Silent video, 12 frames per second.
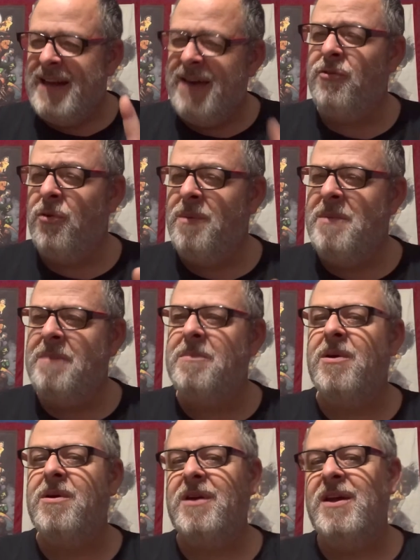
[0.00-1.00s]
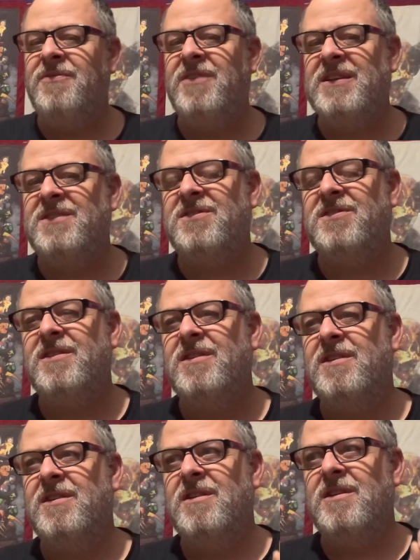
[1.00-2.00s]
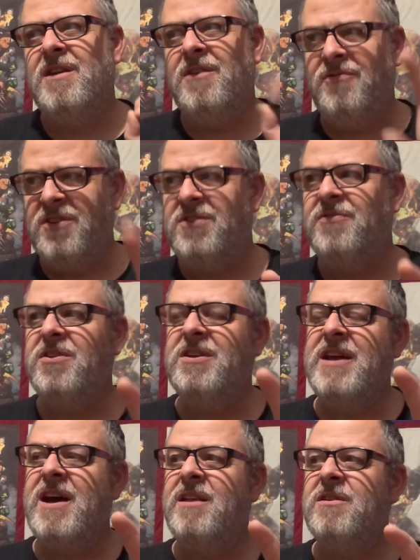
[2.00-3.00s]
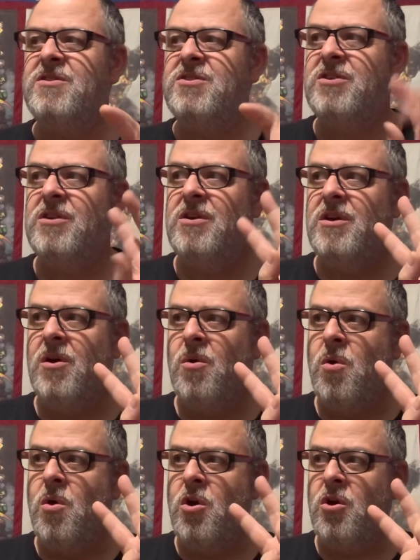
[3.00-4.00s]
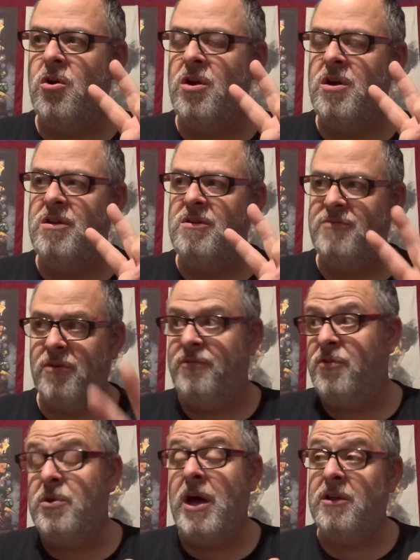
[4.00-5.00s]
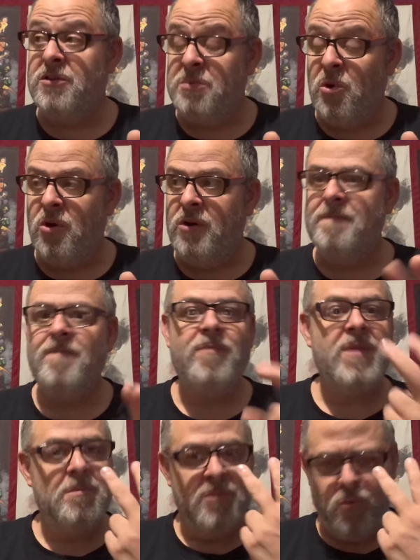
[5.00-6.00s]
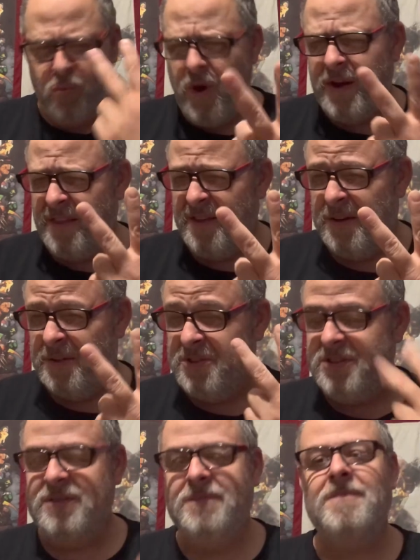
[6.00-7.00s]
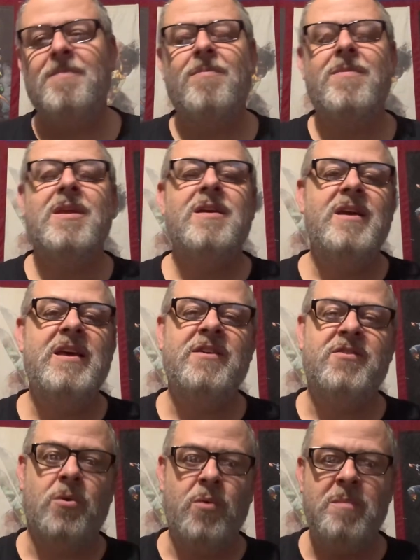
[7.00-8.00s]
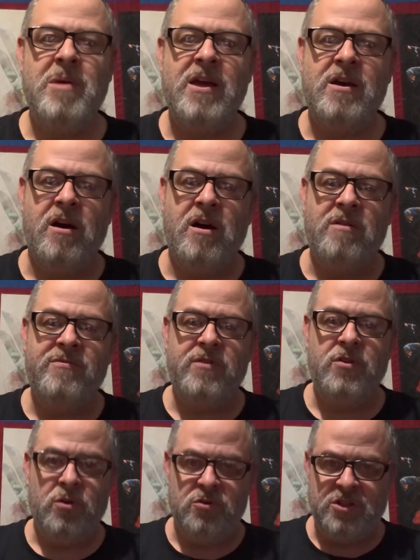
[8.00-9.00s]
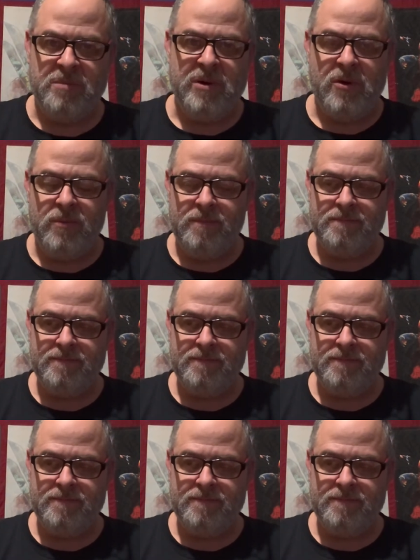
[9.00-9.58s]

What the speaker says: never remember if it's A Fistful of Dollars or For a Few Dollars More, but one of those is a remake of Yojimbo.